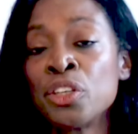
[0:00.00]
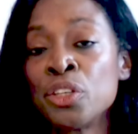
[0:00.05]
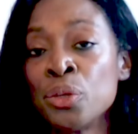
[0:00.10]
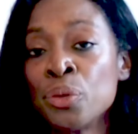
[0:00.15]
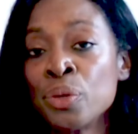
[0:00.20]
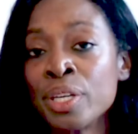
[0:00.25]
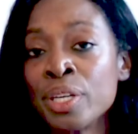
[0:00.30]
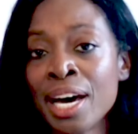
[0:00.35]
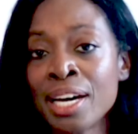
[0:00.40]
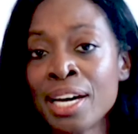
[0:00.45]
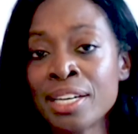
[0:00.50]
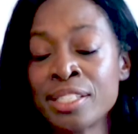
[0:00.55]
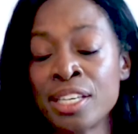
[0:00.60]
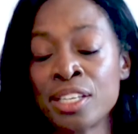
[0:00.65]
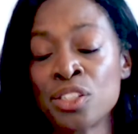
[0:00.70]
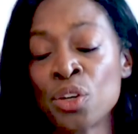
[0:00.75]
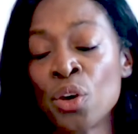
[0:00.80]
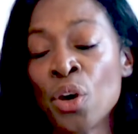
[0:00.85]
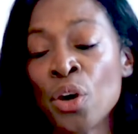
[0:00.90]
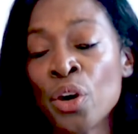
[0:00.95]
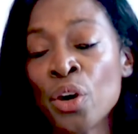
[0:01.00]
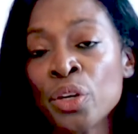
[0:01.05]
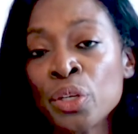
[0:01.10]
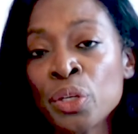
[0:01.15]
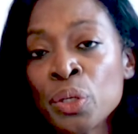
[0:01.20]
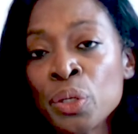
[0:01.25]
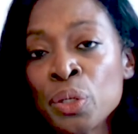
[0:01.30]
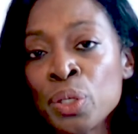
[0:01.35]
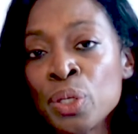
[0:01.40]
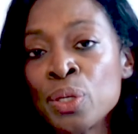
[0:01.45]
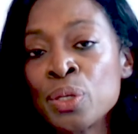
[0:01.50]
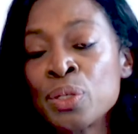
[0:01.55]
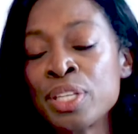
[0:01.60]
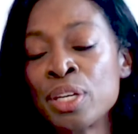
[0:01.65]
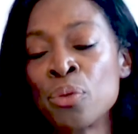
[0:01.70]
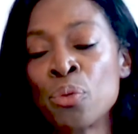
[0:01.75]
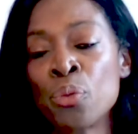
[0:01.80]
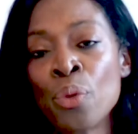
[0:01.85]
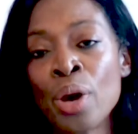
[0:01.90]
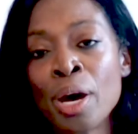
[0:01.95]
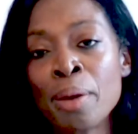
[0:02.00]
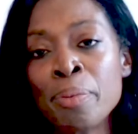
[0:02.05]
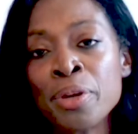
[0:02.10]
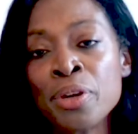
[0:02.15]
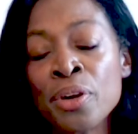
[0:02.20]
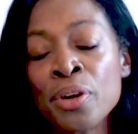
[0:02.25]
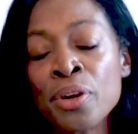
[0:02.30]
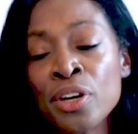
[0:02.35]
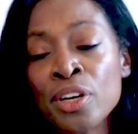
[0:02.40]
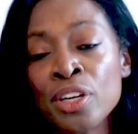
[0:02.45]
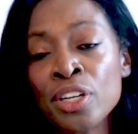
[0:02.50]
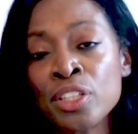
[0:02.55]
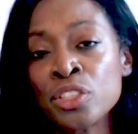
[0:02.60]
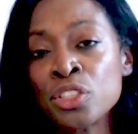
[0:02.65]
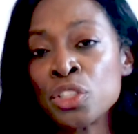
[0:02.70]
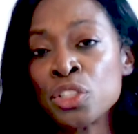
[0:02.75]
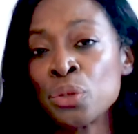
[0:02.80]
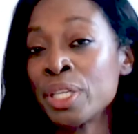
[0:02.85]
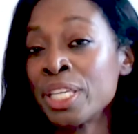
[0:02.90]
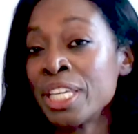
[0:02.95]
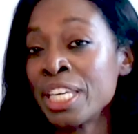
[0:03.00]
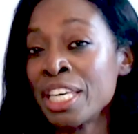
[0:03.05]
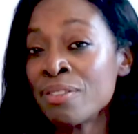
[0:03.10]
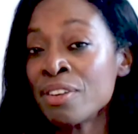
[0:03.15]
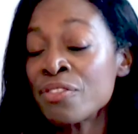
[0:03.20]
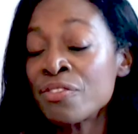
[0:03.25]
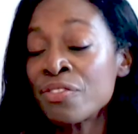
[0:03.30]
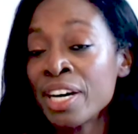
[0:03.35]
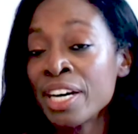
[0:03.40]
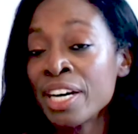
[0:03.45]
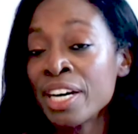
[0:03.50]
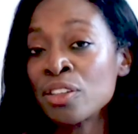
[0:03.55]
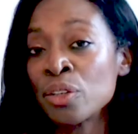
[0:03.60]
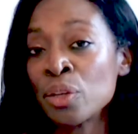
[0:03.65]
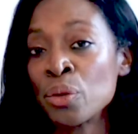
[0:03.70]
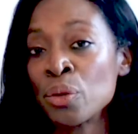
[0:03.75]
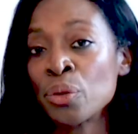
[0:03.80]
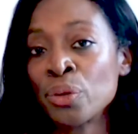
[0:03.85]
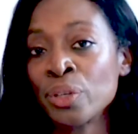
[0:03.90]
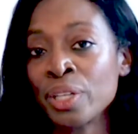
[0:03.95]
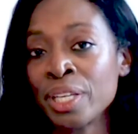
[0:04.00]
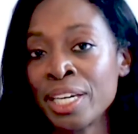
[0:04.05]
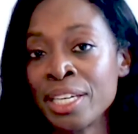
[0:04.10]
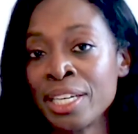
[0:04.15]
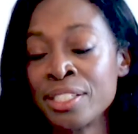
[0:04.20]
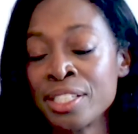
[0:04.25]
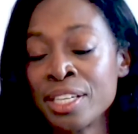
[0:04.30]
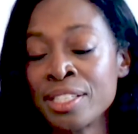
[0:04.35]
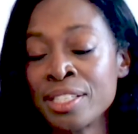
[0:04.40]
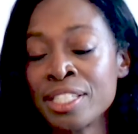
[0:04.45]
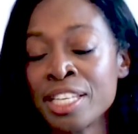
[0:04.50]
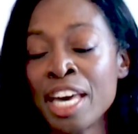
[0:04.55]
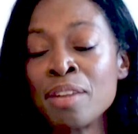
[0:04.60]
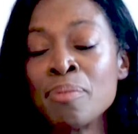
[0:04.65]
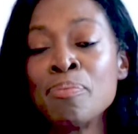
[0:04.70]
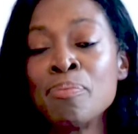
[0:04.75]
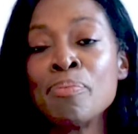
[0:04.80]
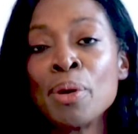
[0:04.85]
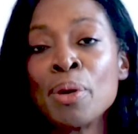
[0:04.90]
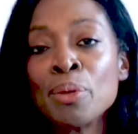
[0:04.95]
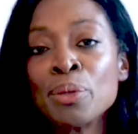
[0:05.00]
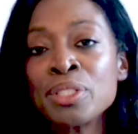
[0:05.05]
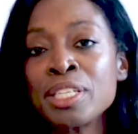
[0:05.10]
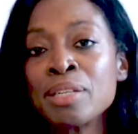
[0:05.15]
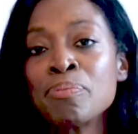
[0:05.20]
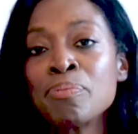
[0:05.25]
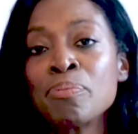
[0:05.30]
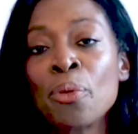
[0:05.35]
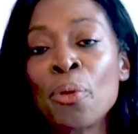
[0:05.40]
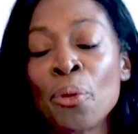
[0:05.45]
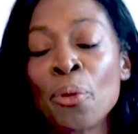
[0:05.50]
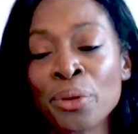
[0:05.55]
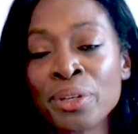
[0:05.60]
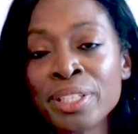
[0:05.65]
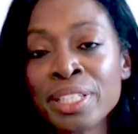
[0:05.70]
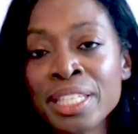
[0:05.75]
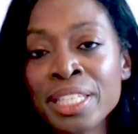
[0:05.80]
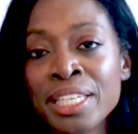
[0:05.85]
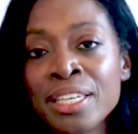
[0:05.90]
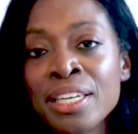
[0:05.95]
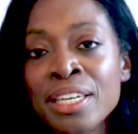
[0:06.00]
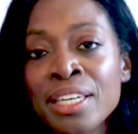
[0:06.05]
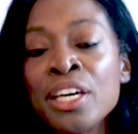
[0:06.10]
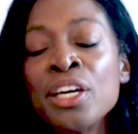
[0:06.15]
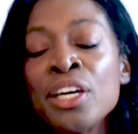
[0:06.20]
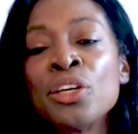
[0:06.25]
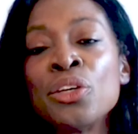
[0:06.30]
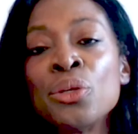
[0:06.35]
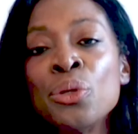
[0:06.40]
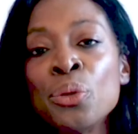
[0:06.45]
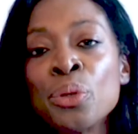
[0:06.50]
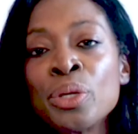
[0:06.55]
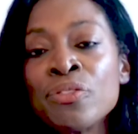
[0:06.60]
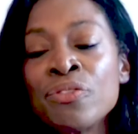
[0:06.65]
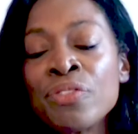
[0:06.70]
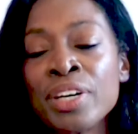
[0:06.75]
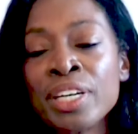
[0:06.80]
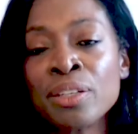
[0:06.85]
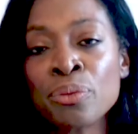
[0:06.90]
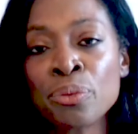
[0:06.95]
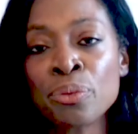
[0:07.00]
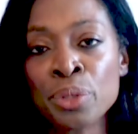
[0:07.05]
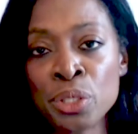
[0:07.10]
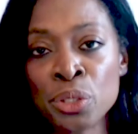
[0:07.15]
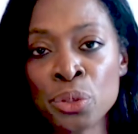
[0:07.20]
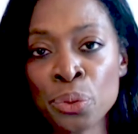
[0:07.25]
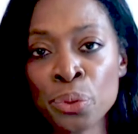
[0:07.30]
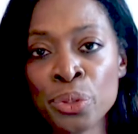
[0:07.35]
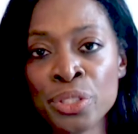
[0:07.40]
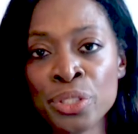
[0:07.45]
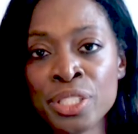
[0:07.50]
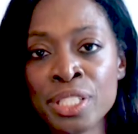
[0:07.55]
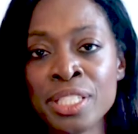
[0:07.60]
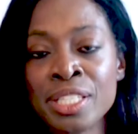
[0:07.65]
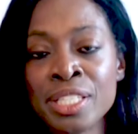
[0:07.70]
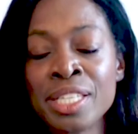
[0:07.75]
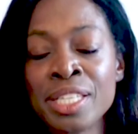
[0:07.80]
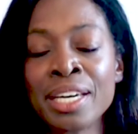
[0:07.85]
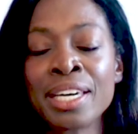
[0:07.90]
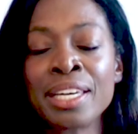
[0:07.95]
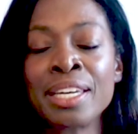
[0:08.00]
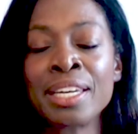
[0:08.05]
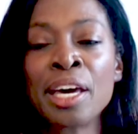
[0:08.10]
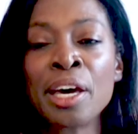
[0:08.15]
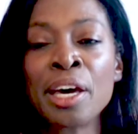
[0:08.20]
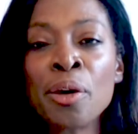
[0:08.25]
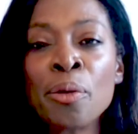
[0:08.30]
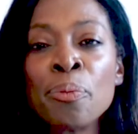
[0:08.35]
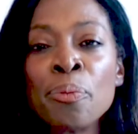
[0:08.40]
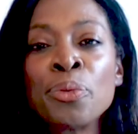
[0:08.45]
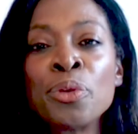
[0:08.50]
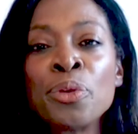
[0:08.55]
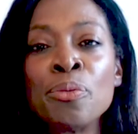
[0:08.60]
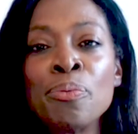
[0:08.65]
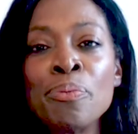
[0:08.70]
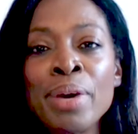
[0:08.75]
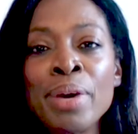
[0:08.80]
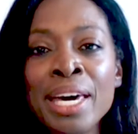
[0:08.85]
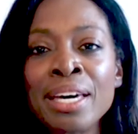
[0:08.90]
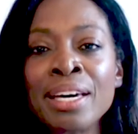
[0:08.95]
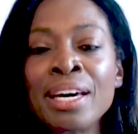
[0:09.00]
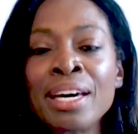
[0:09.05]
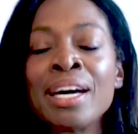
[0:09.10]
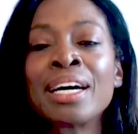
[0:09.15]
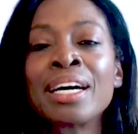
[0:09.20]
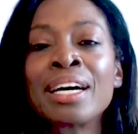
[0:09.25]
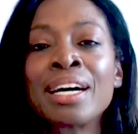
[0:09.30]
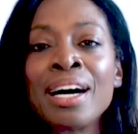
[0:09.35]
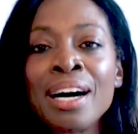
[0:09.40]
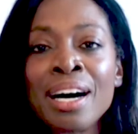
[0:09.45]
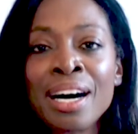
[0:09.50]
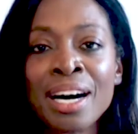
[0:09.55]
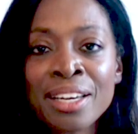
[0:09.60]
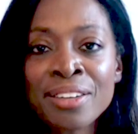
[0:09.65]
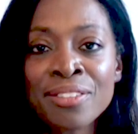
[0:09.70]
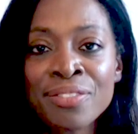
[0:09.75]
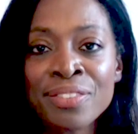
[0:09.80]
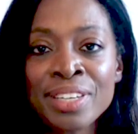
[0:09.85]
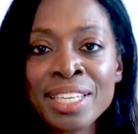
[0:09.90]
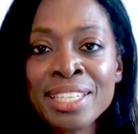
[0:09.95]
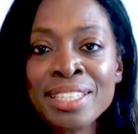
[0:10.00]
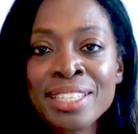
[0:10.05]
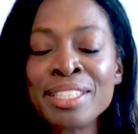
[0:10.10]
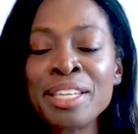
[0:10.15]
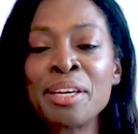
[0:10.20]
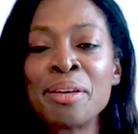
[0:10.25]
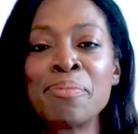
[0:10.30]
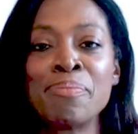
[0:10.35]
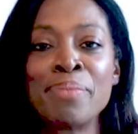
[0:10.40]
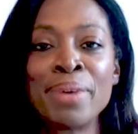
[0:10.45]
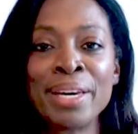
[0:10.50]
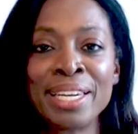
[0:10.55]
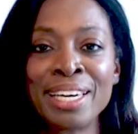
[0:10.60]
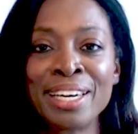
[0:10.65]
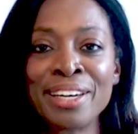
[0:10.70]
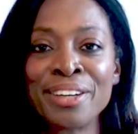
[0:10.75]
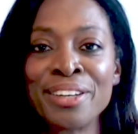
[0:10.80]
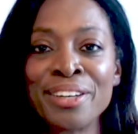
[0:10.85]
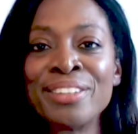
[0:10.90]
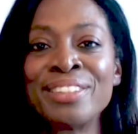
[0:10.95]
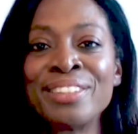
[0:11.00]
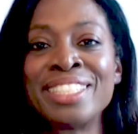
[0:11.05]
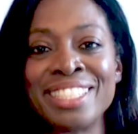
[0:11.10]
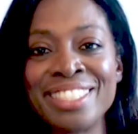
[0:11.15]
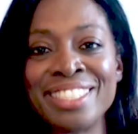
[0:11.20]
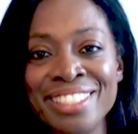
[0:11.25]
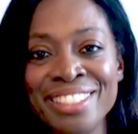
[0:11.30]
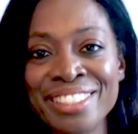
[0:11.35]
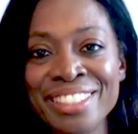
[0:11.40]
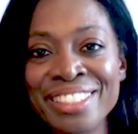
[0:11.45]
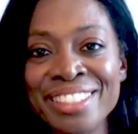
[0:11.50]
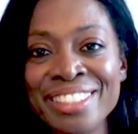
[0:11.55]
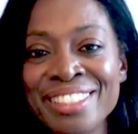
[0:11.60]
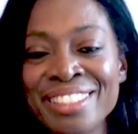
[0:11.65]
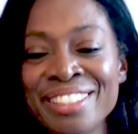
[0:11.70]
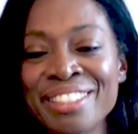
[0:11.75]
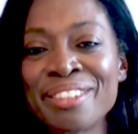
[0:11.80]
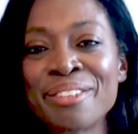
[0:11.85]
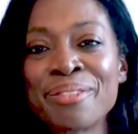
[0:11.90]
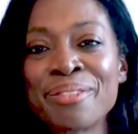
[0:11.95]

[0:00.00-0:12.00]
You can access articles and webinars. You can even find local agents. And most importantly, you can find resources that can help you make confident Medicare decisions.